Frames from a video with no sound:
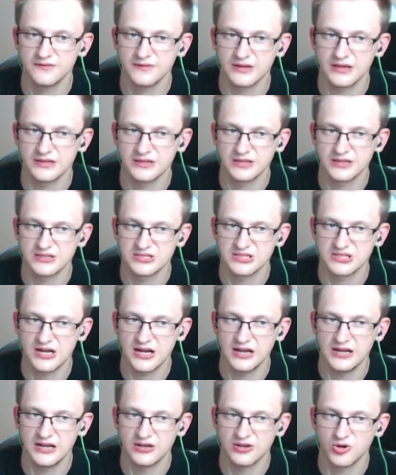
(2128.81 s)
We're getting
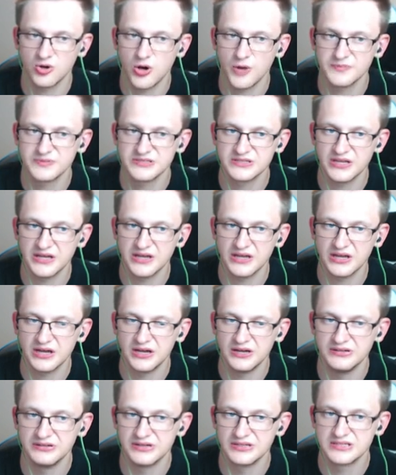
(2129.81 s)
Thrall and Corpsetaker,
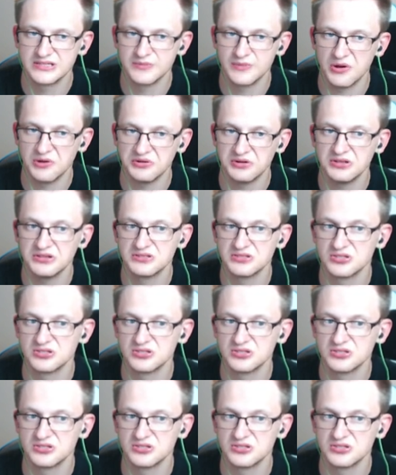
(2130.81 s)
and that's about it.